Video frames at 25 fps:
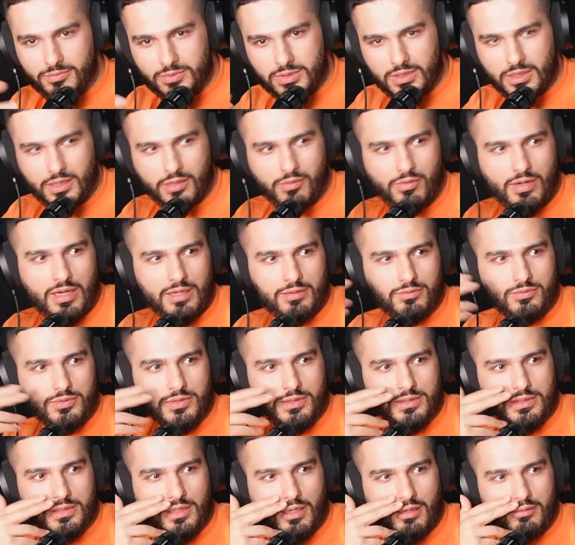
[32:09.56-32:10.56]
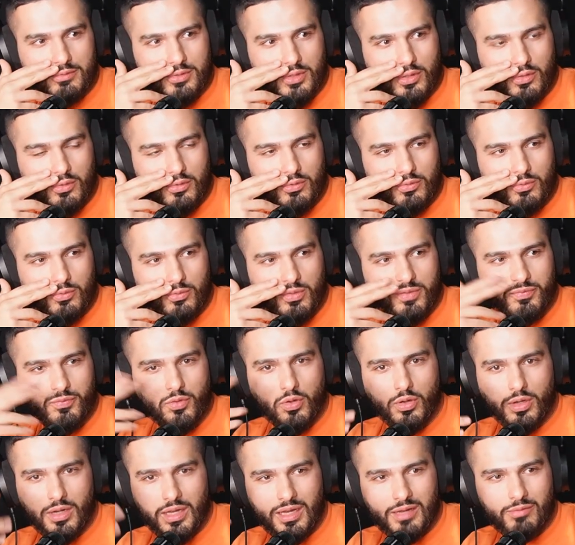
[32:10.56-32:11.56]
grounds and stuff. So we've
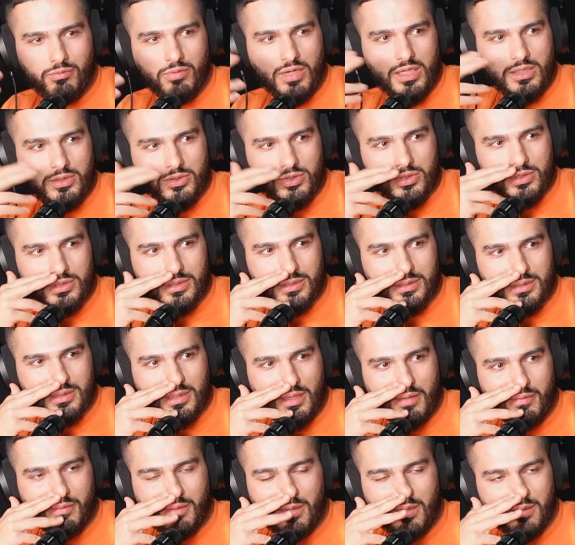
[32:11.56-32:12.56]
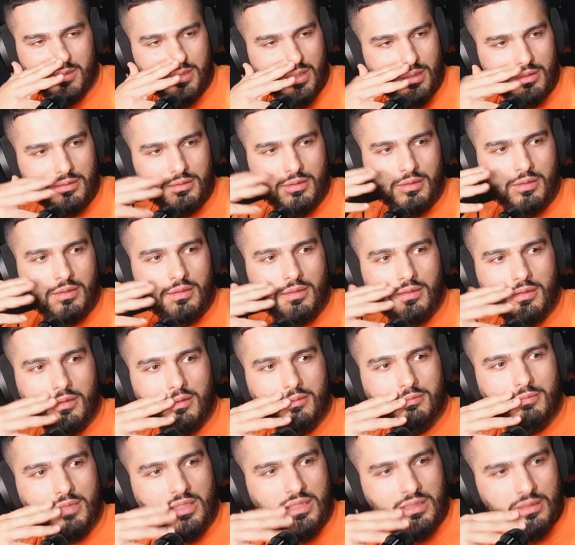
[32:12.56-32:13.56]
got like rangers and stuff. And I was like,
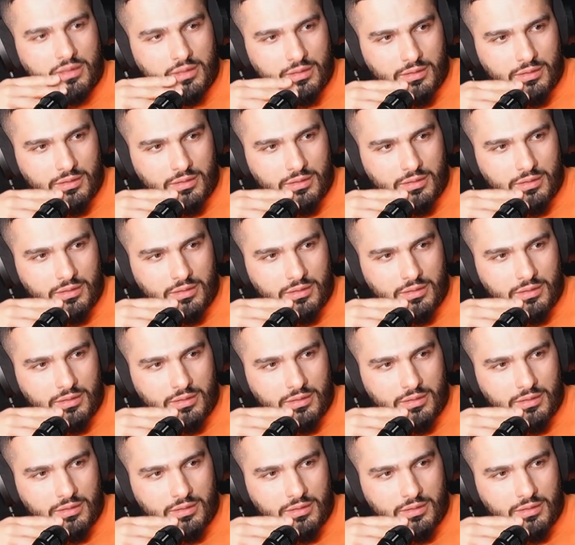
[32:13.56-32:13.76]
but